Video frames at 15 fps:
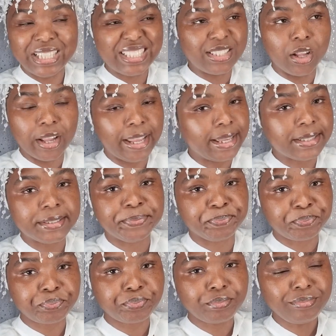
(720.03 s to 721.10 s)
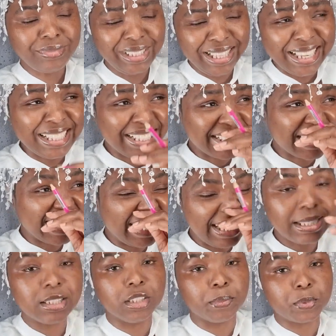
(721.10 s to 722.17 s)
It's not it. It is
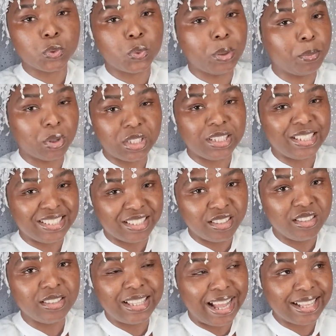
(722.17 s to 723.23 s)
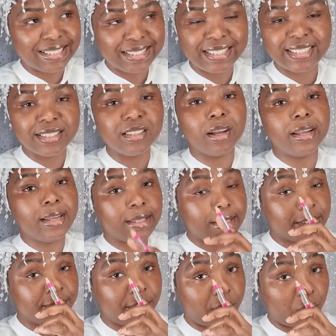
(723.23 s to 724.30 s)
leading up to it, but it is, that's, it's not it.
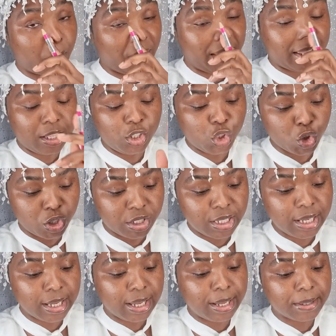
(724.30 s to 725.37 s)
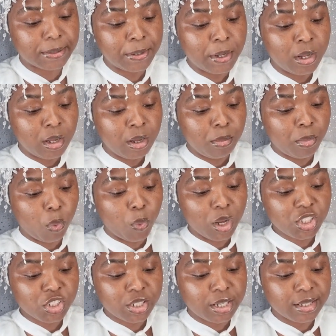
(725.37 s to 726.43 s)
It's very wicked and you shouldn't take it. But
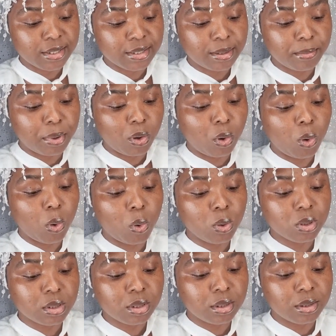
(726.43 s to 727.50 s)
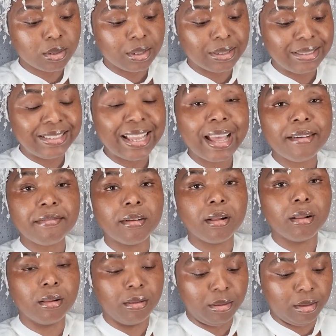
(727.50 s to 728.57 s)
watch this. Behold, the
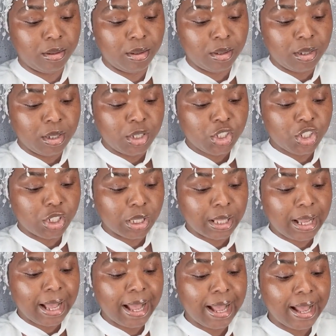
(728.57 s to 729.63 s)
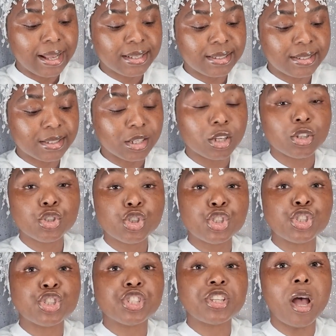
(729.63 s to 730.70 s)
devil shall cast
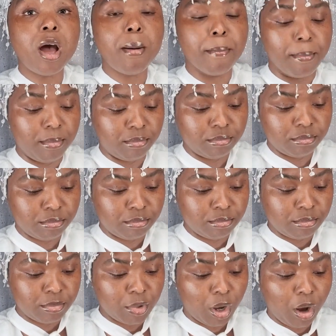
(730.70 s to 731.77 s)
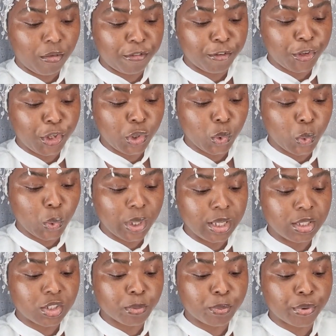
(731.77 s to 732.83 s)
some of you
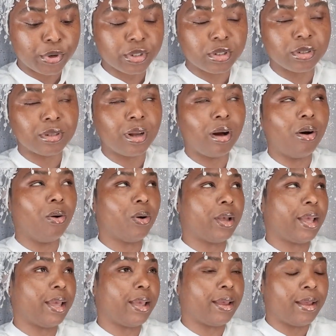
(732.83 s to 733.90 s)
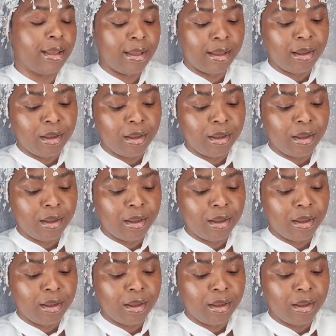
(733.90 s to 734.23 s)
into prison. Okay.